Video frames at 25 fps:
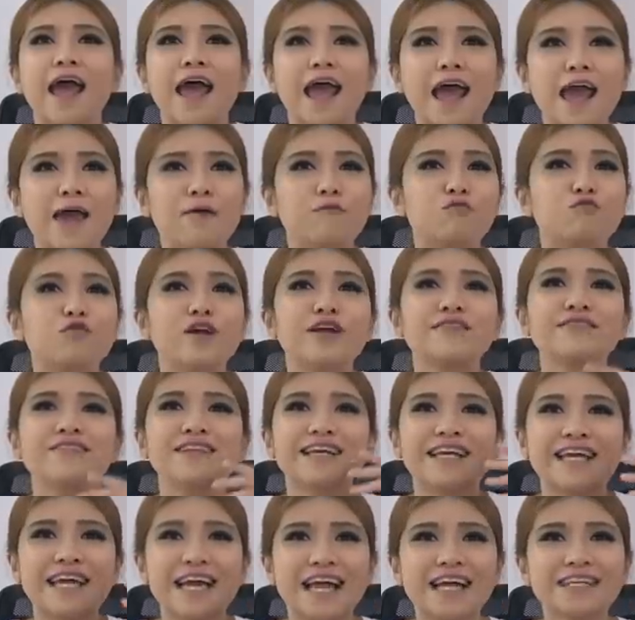and run
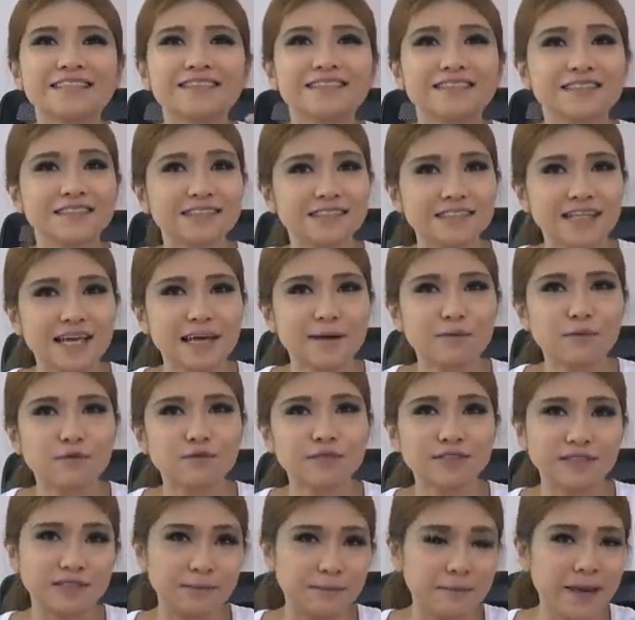the Cat6
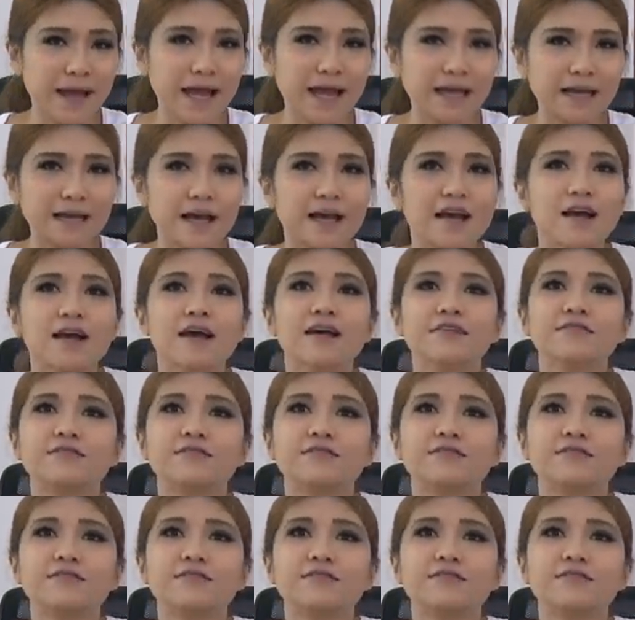cables in the back.